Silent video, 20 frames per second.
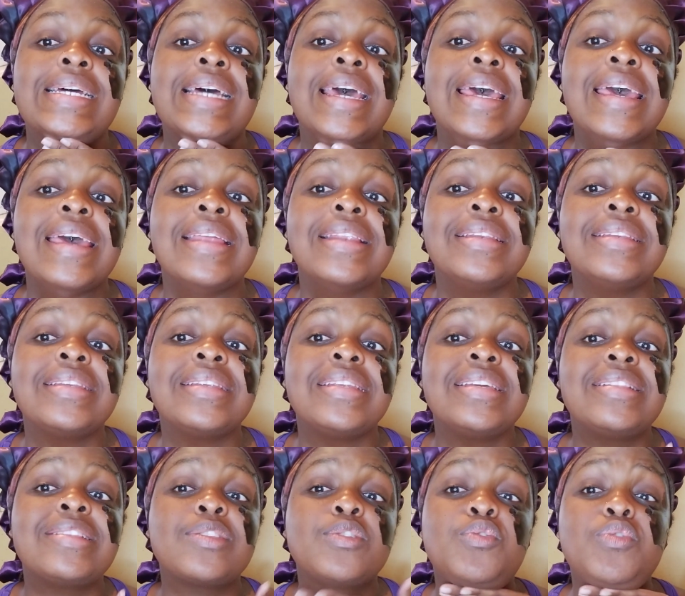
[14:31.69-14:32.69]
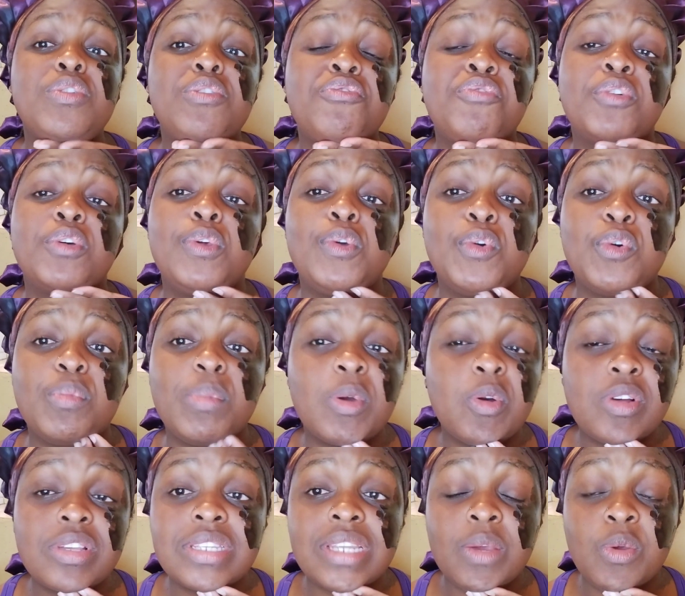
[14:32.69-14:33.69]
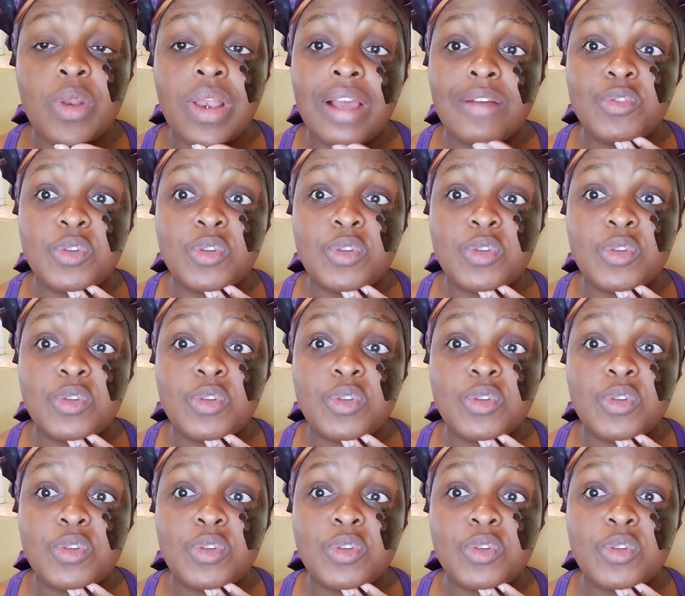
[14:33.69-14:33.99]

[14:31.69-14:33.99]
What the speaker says: And it's good for you, because now you'll have